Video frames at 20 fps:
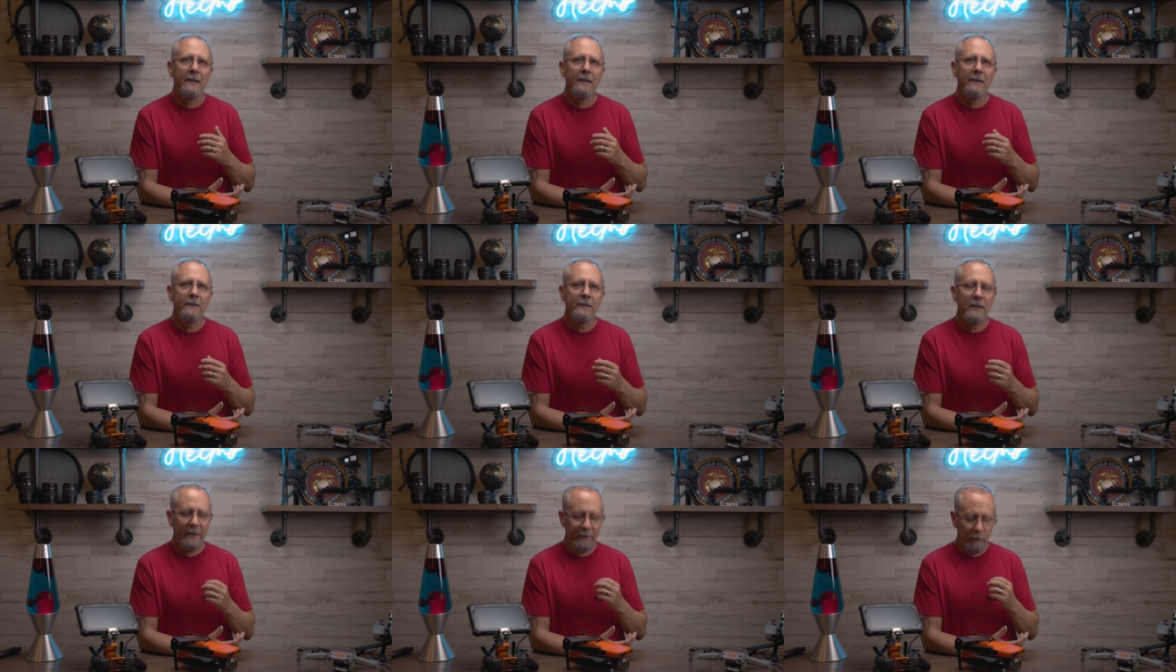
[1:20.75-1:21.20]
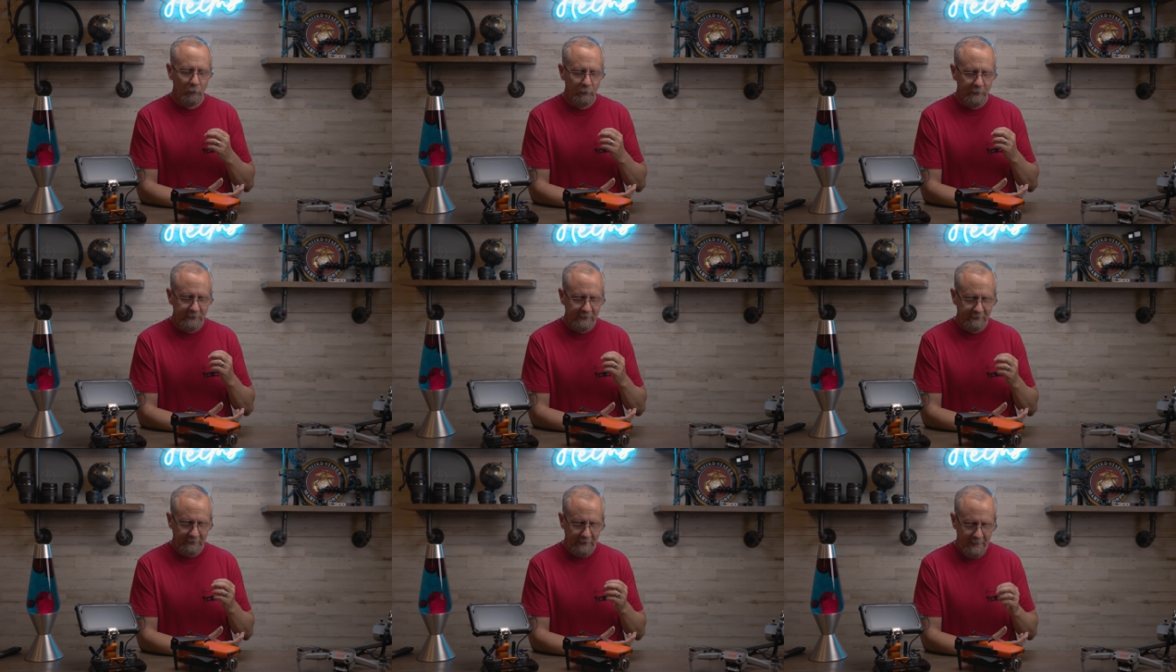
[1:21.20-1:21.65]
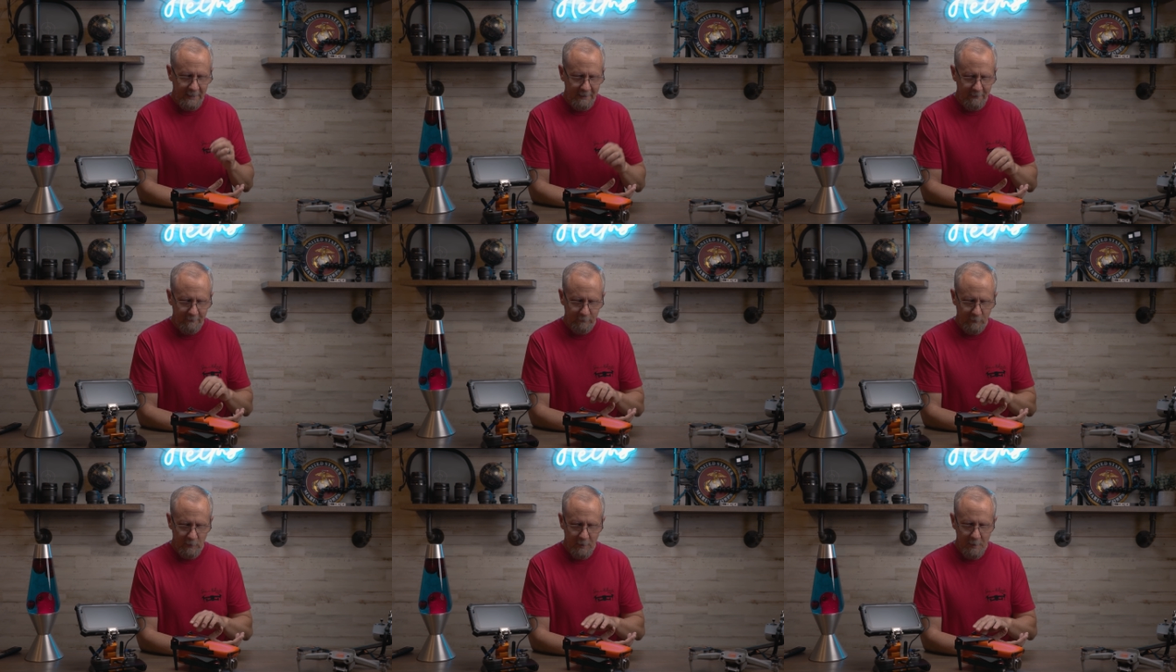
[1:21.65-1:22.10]
not only does it
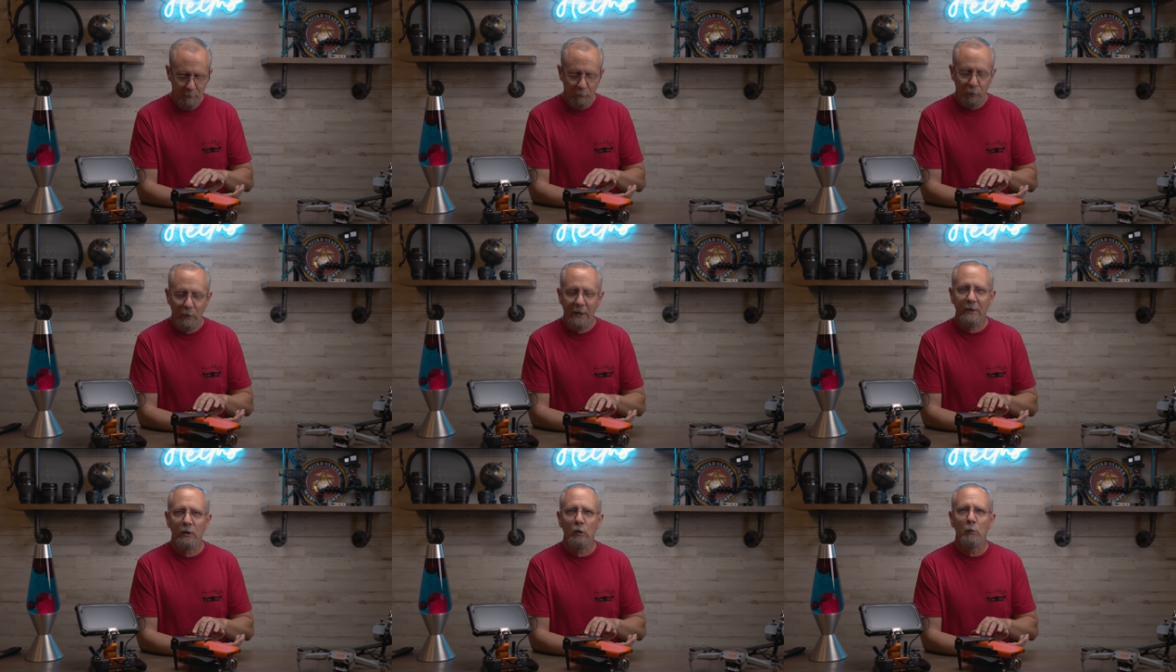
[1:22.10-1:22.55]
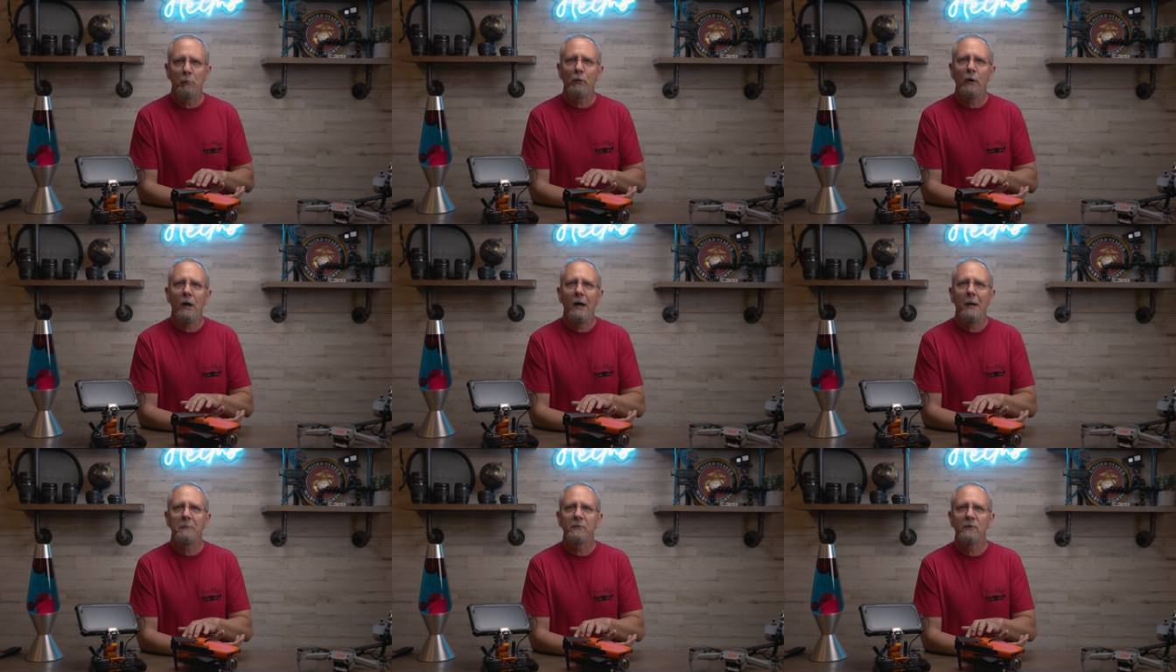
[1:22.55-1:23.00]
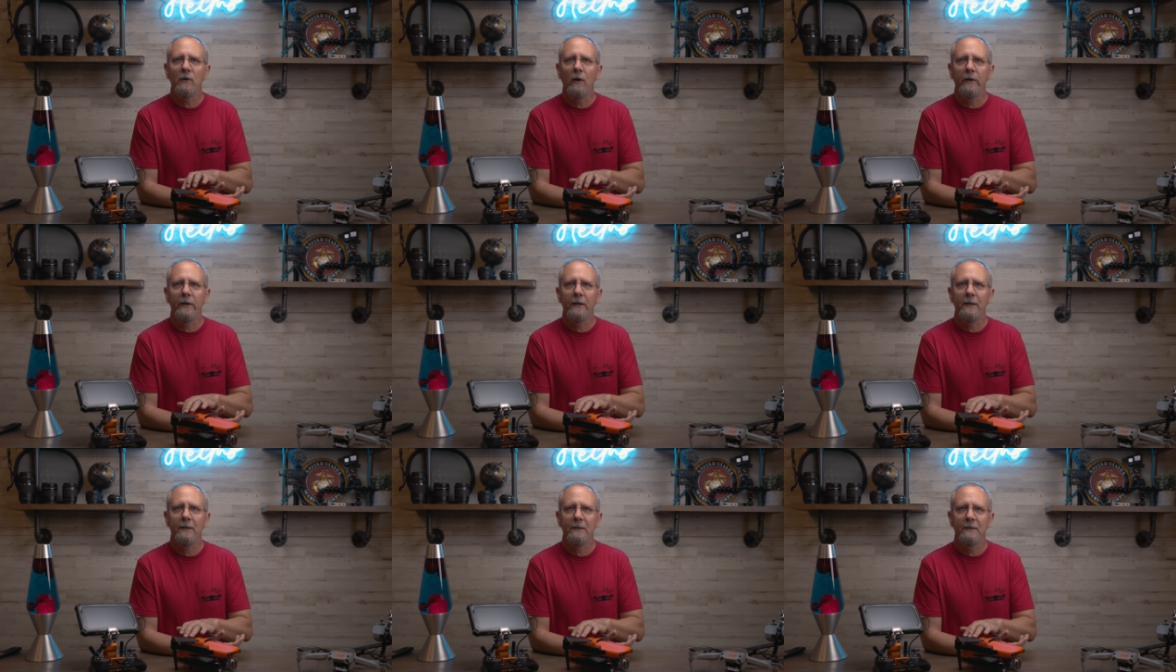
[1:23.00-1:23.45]
have brand new props on
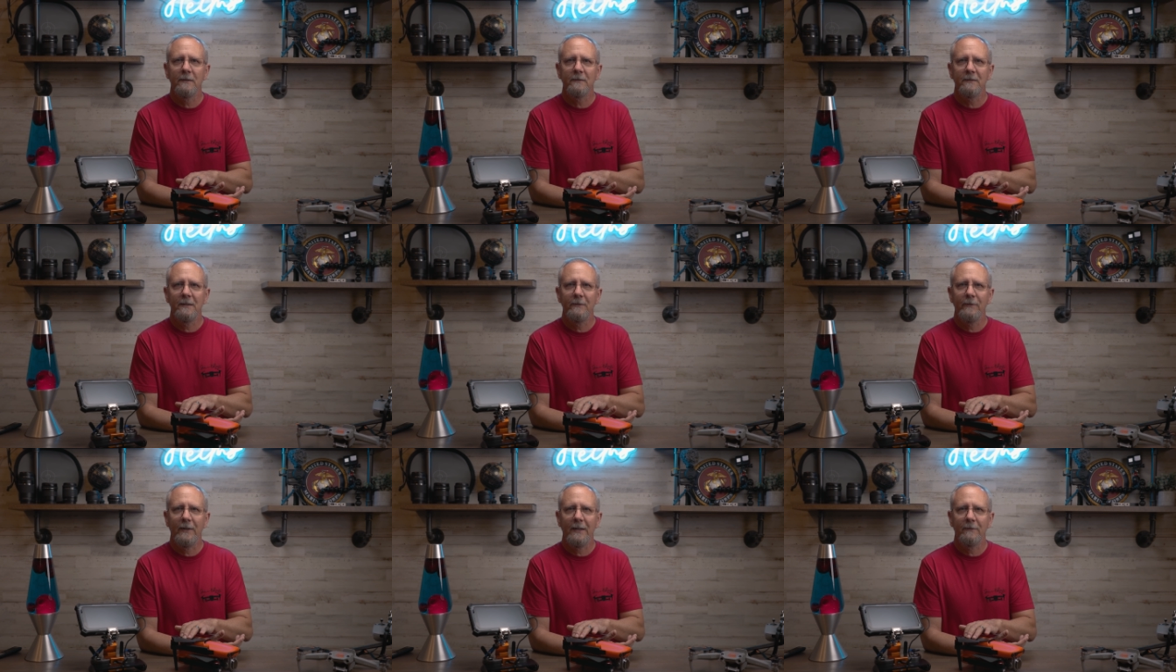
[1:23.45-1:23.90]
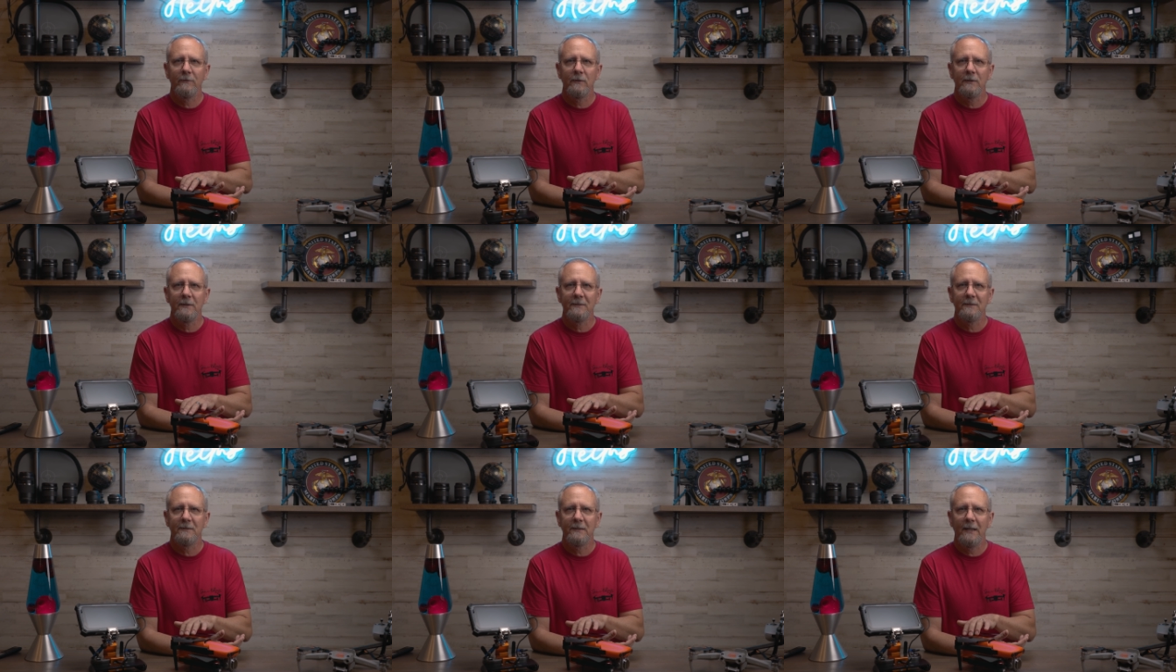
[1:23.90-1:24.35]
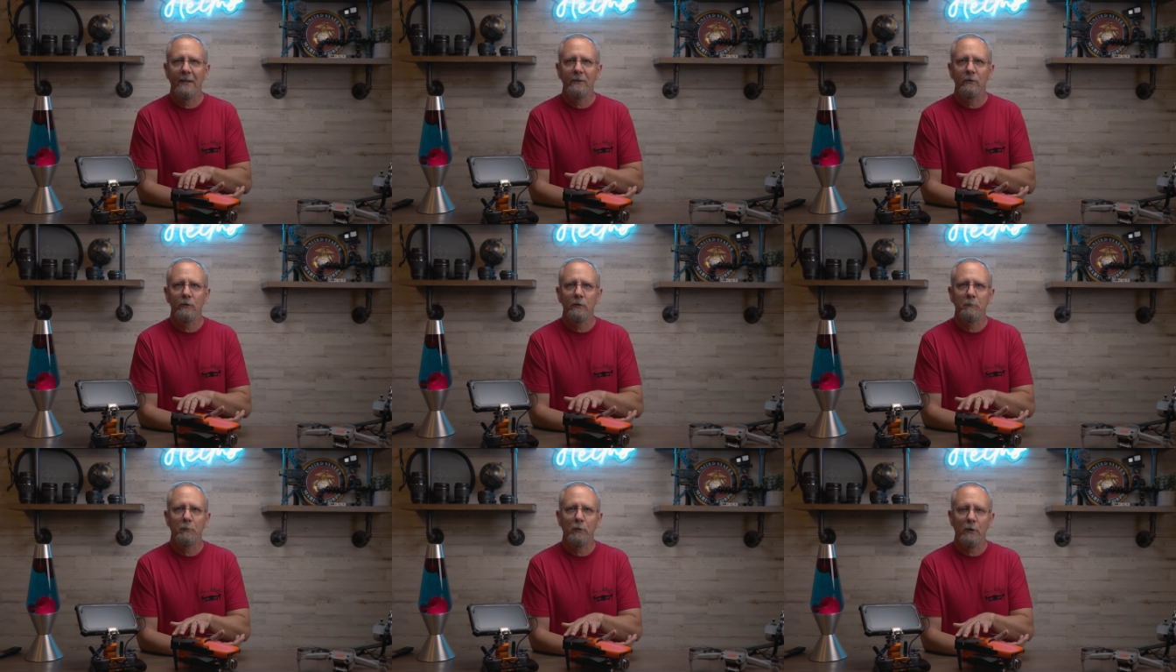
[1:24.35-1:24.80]
it, it doesn't even have the
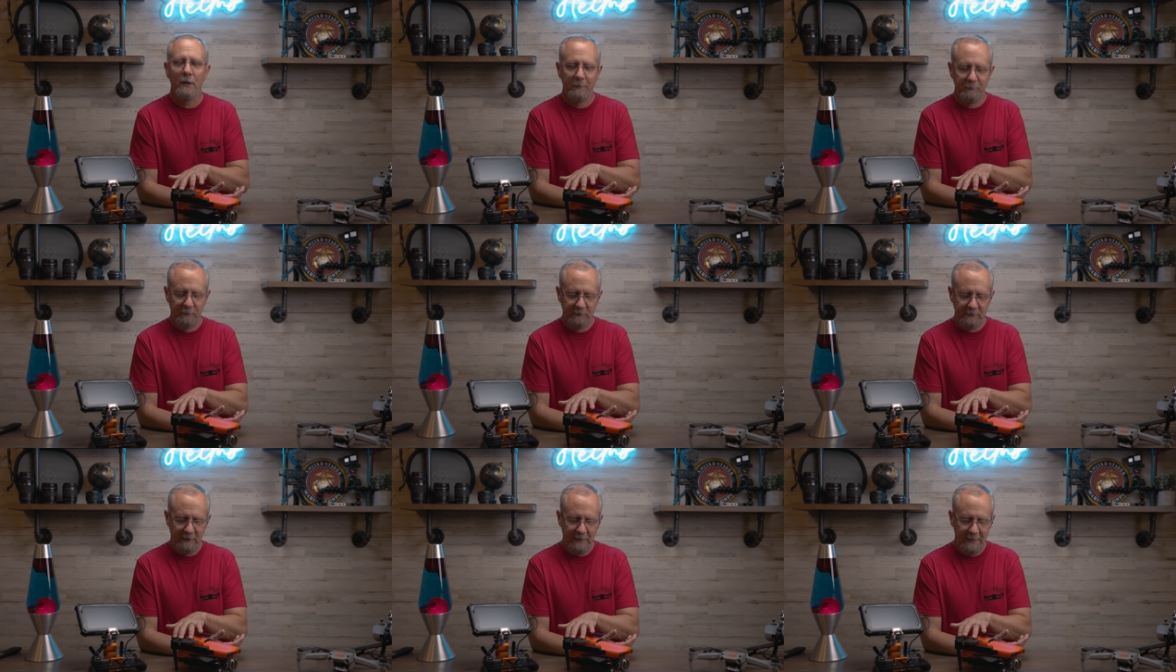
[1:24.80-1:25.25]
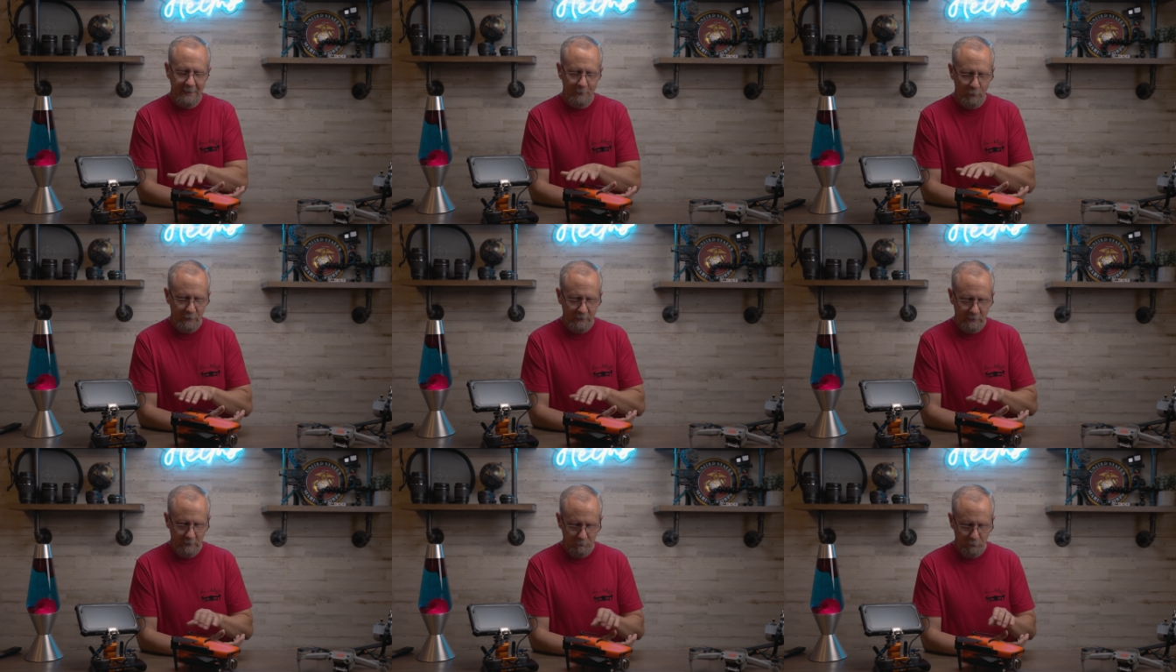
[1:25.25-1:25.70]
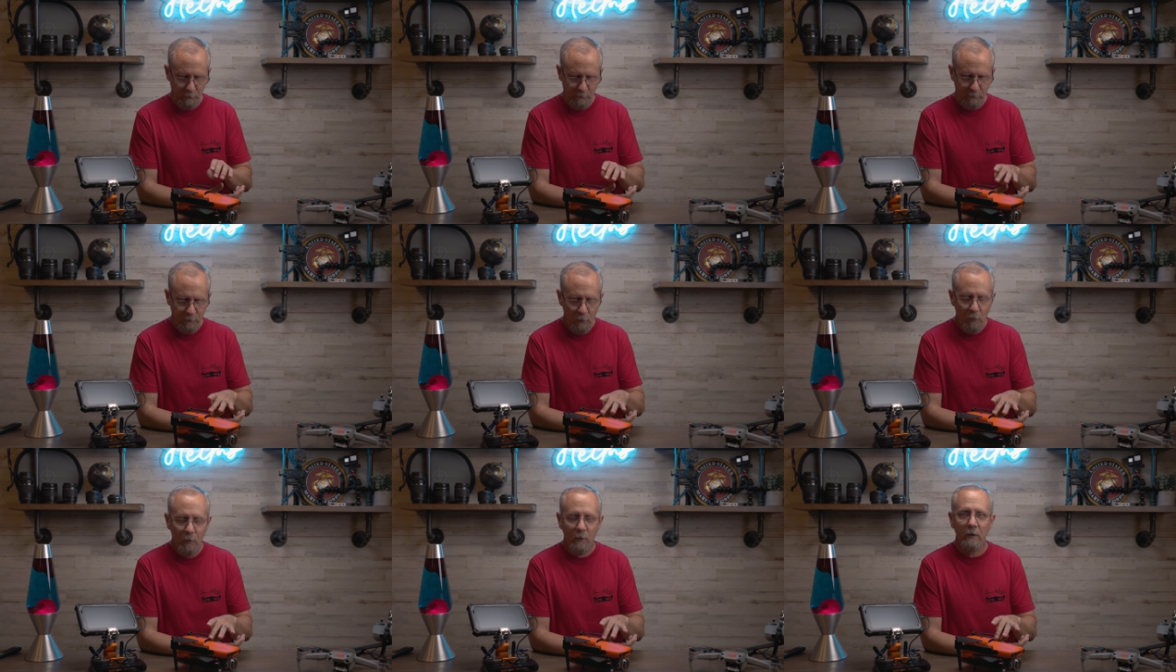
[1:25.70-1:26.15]
standard props that came with it
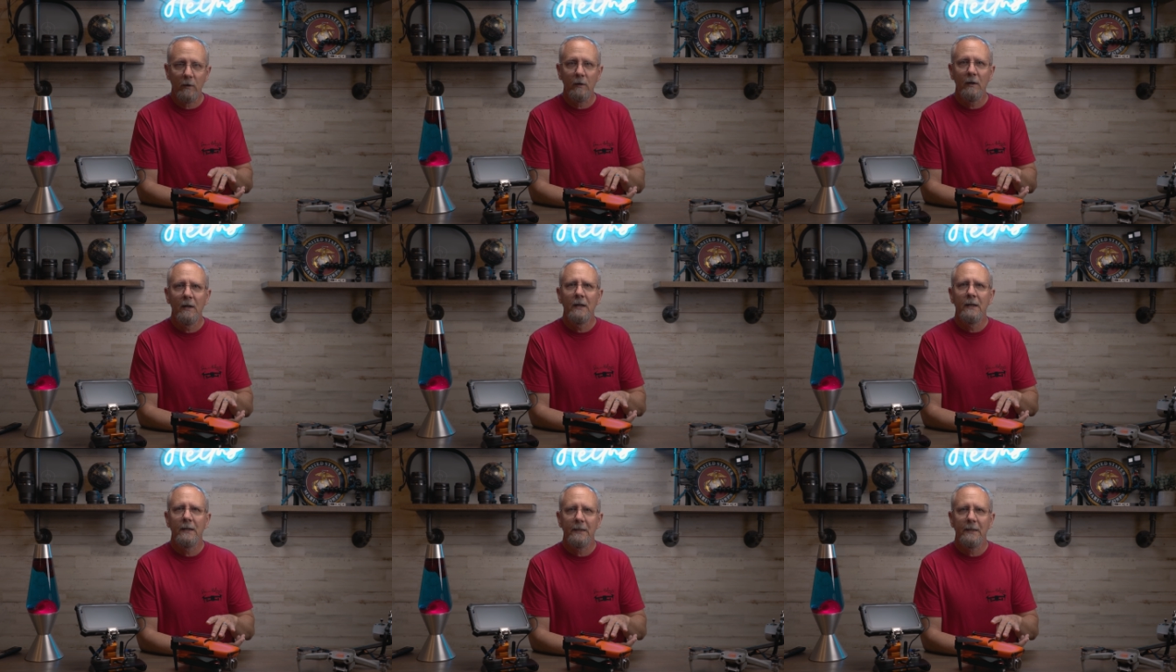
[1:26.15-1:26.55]
before.